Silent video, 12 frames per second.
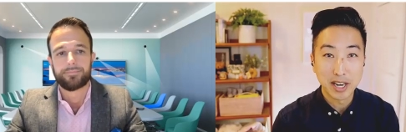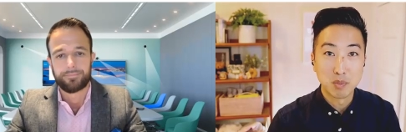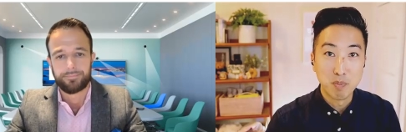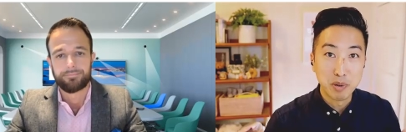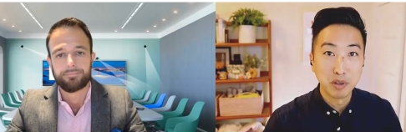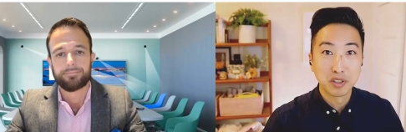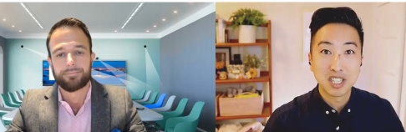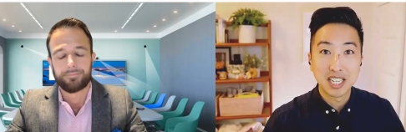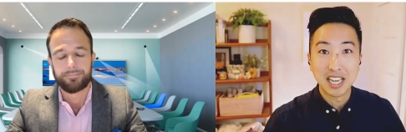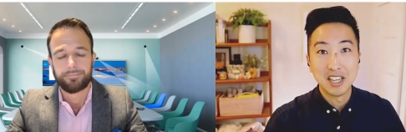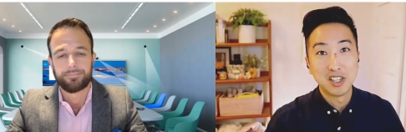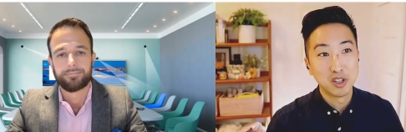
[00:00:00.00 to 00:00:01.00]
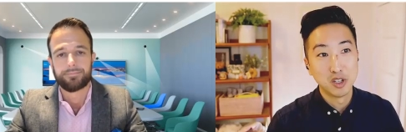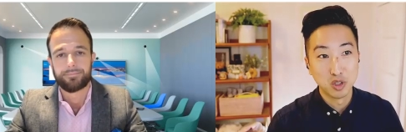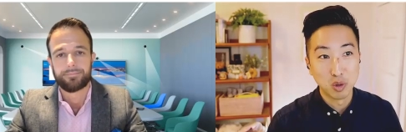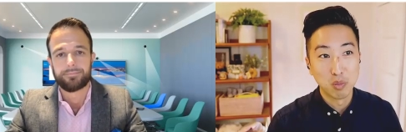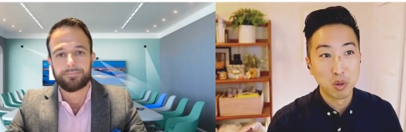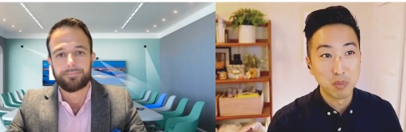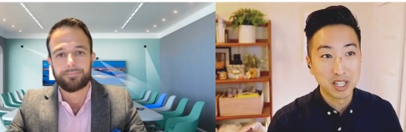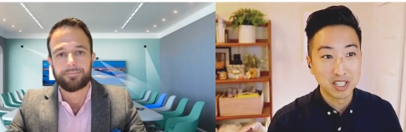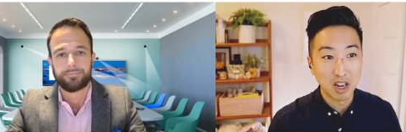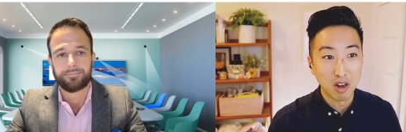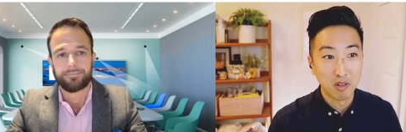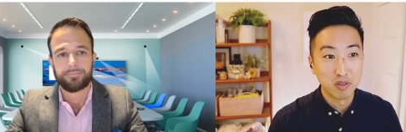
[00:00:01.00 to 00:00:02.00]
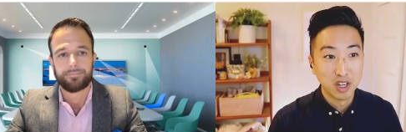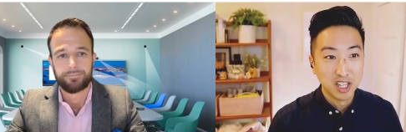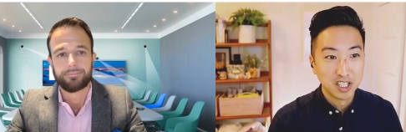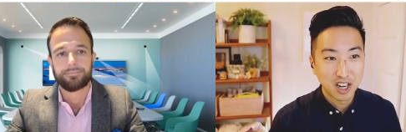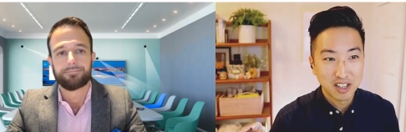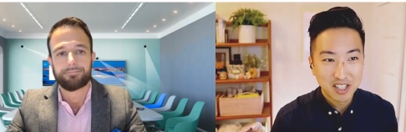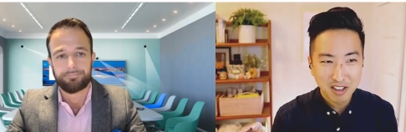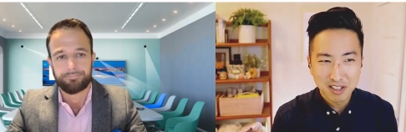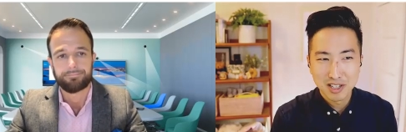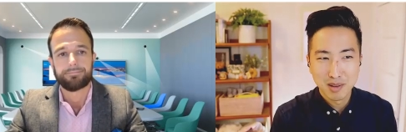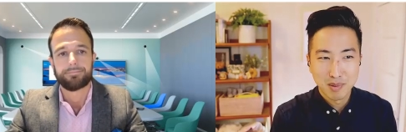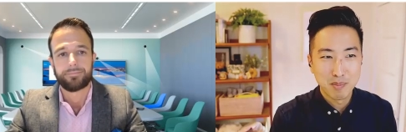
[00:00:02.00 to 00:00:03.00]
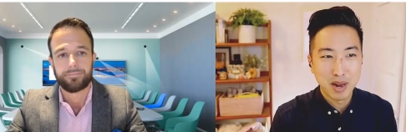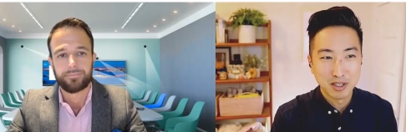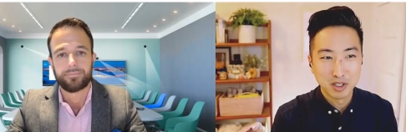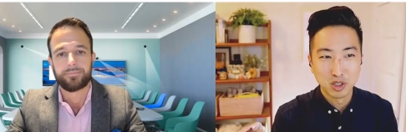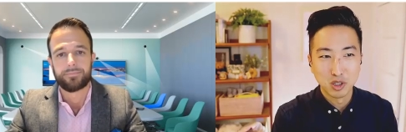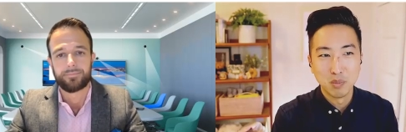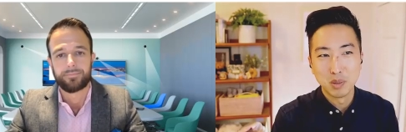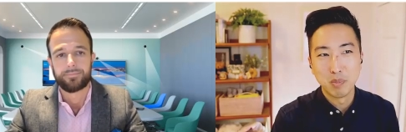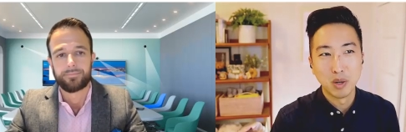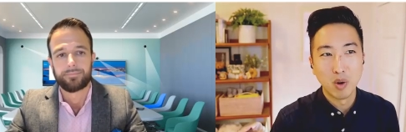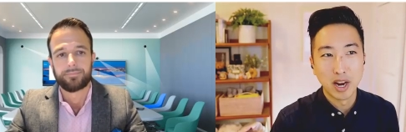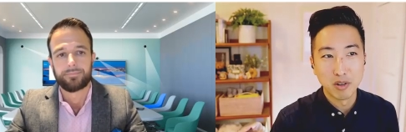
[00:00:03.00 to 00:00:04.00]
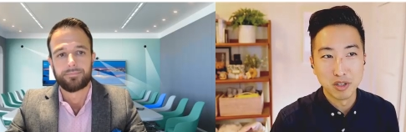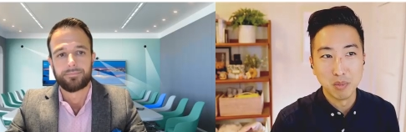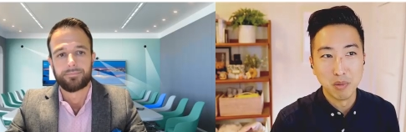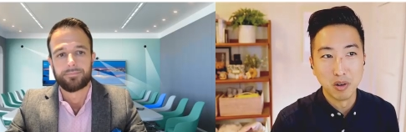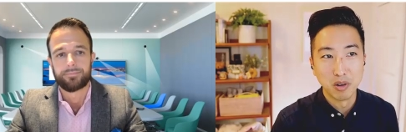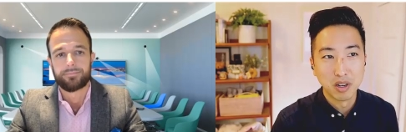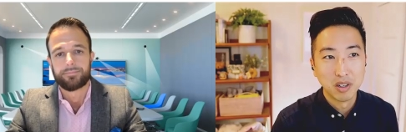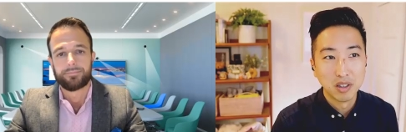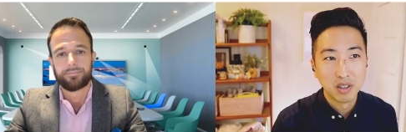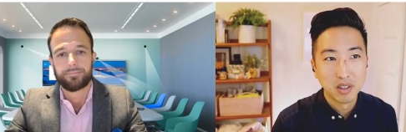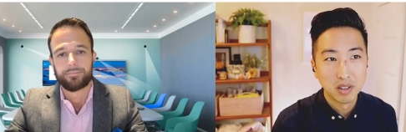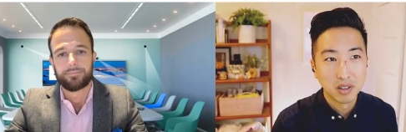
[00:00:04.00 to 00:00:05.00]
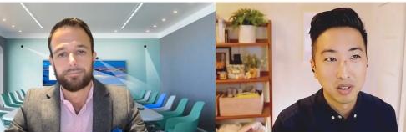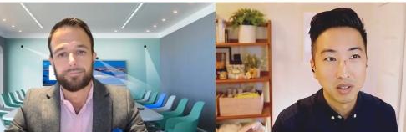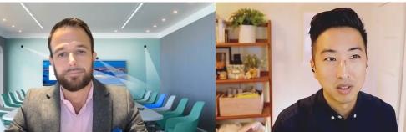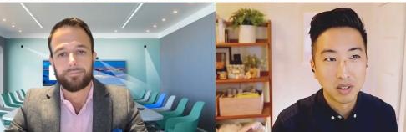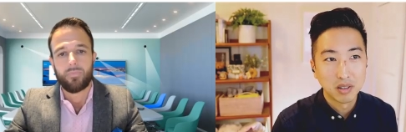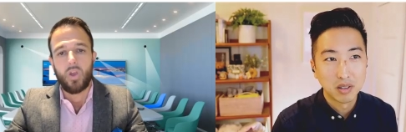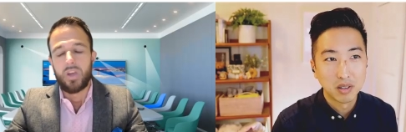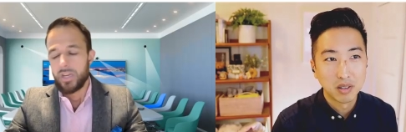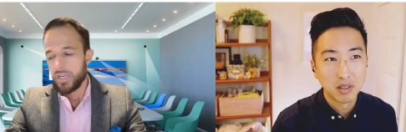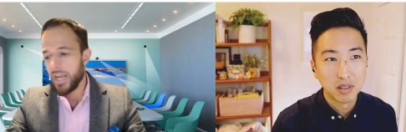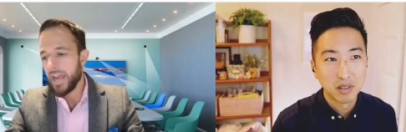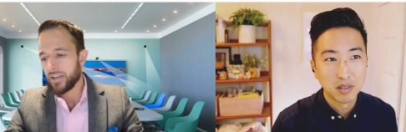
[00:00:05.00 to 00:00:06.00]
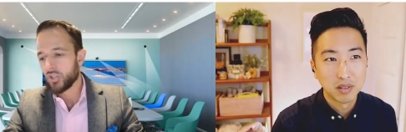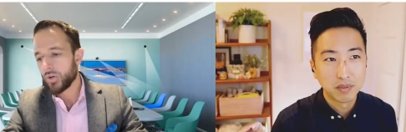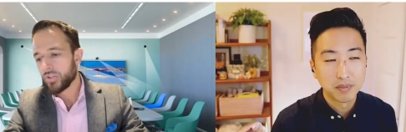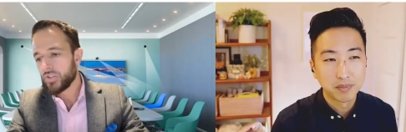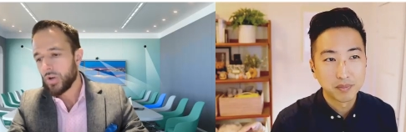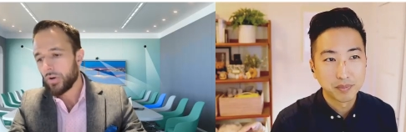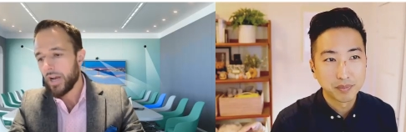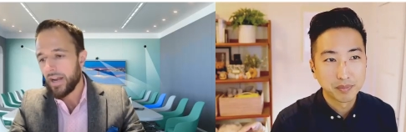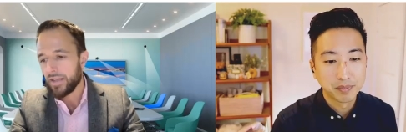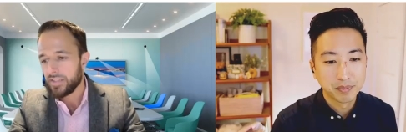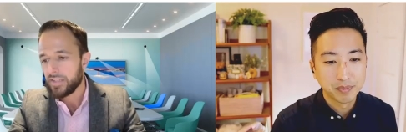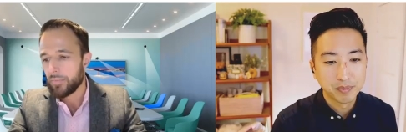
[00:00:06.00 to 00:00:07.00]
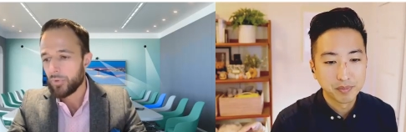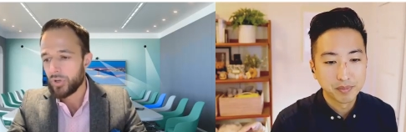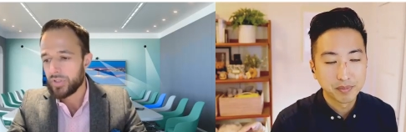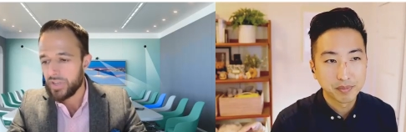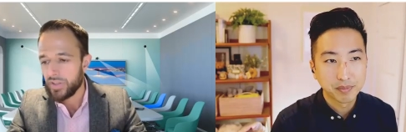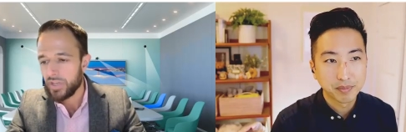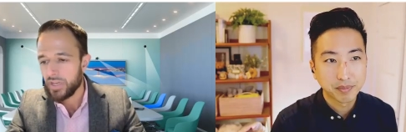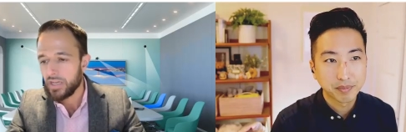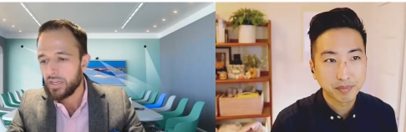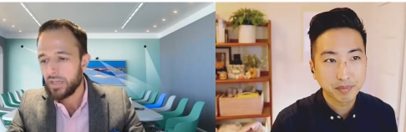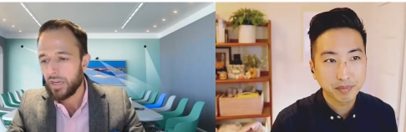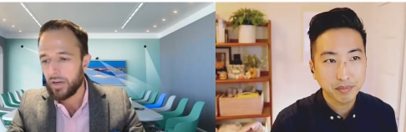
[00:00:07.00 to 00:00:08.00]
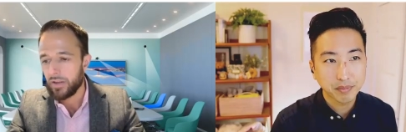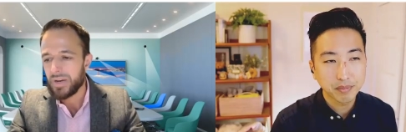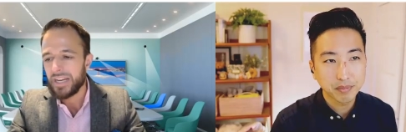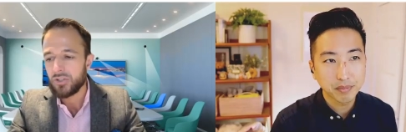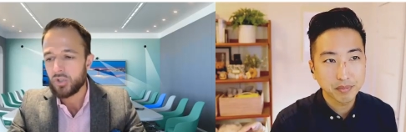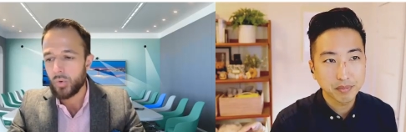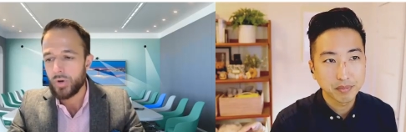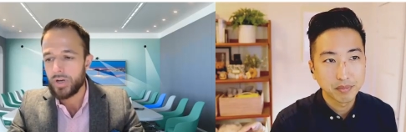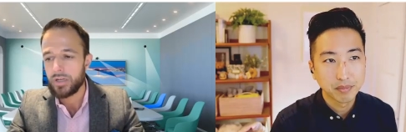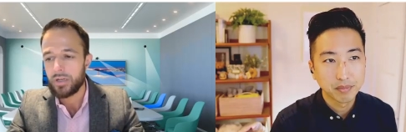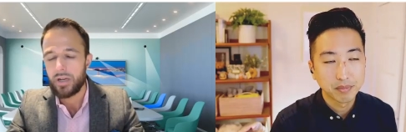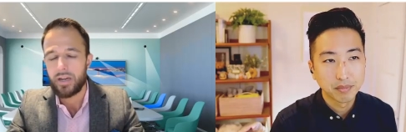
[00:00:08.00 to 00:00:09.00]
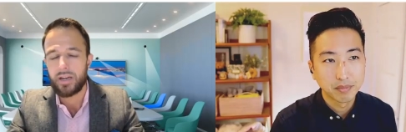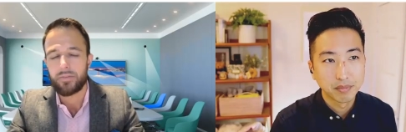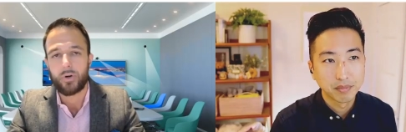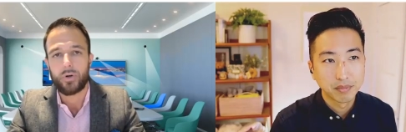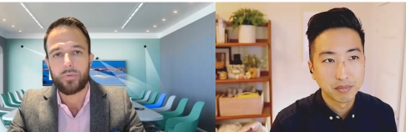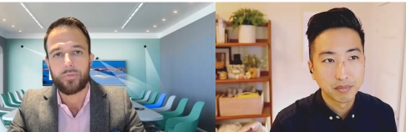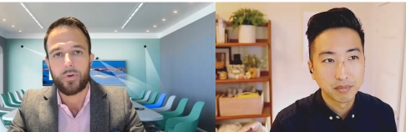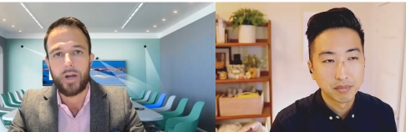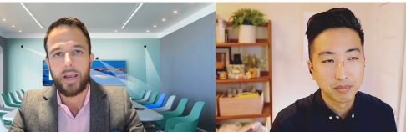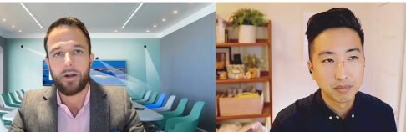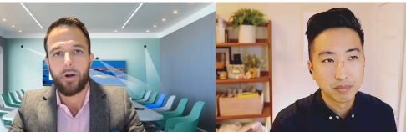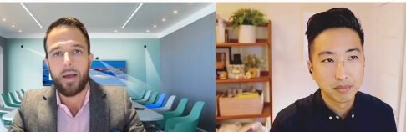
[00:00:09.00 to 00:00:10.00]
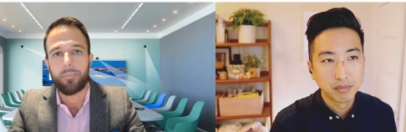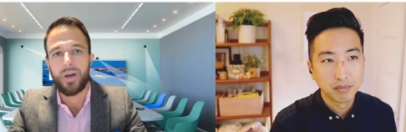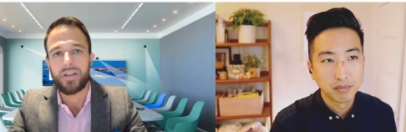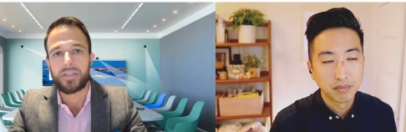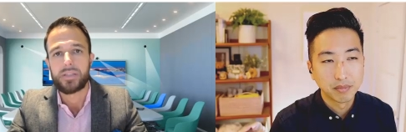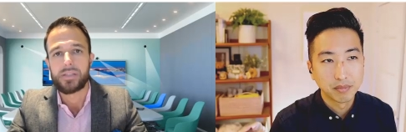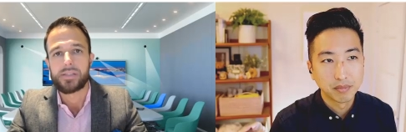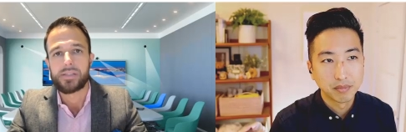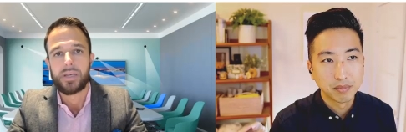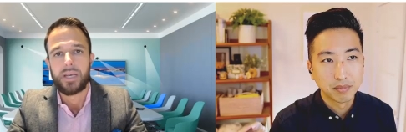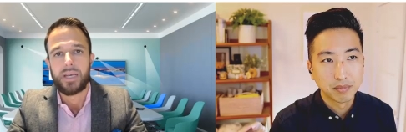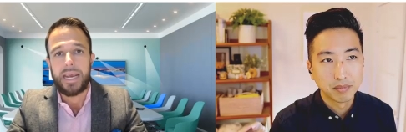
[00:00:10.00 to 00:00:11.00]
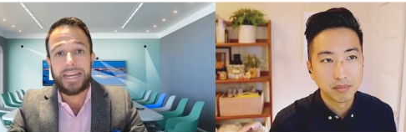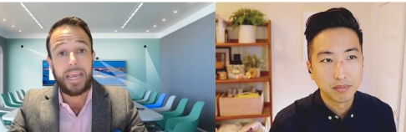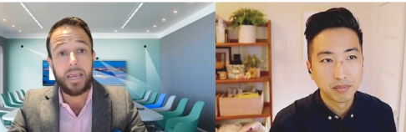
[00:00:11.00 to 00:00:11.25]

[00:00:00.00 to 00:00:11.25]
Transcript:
Speaker 1: that is built into the Zoom room itself. John, tell us a little bit about Zoom's BYOD mode.
Speaker 2: Yeah, sure. So kind of similar to the you know the meeting join uh, for for interop buttons and